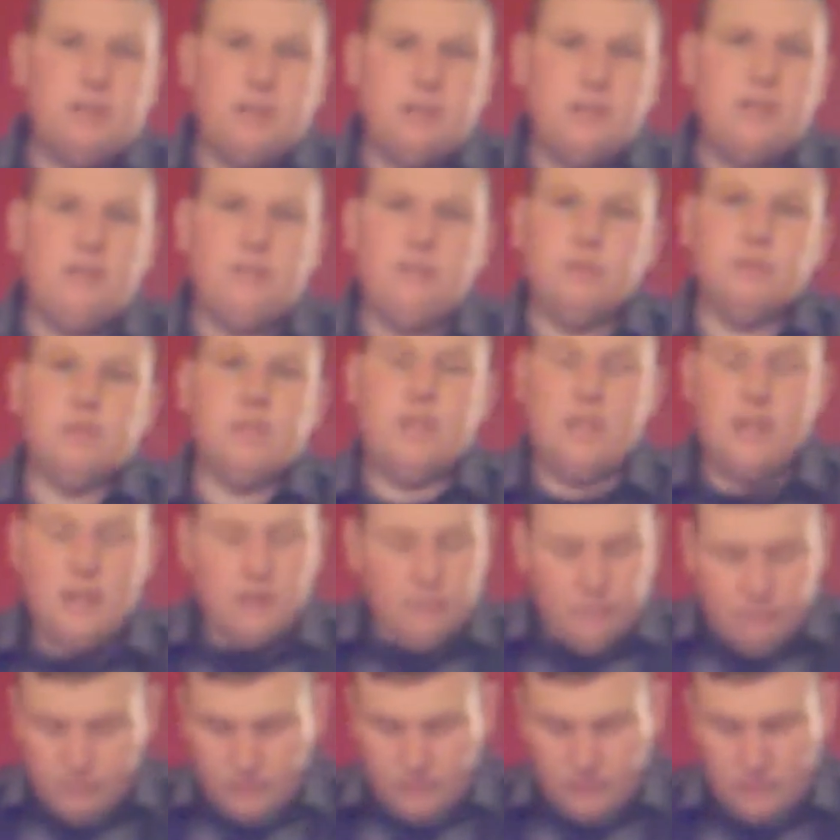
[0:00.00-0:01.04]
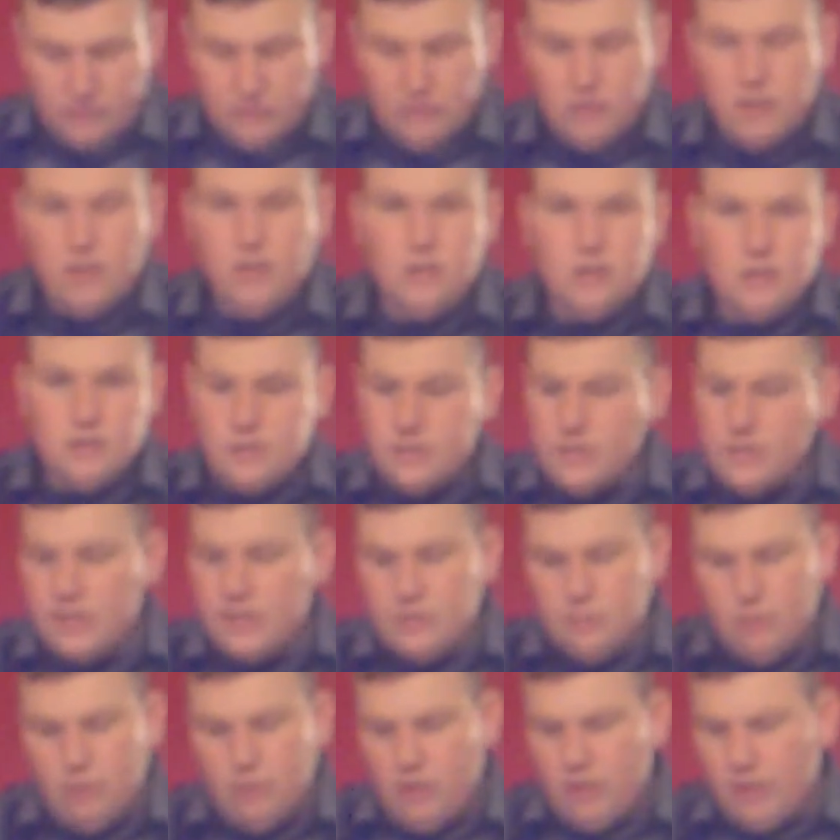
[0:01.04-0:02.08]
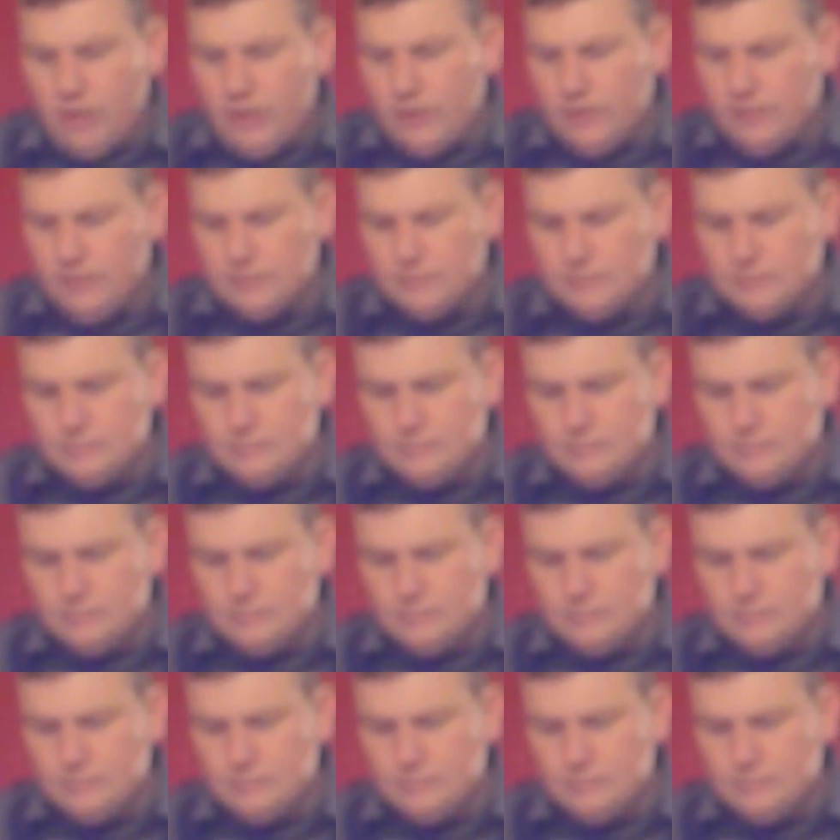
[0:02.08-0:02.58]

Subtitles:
but enough was enough in January.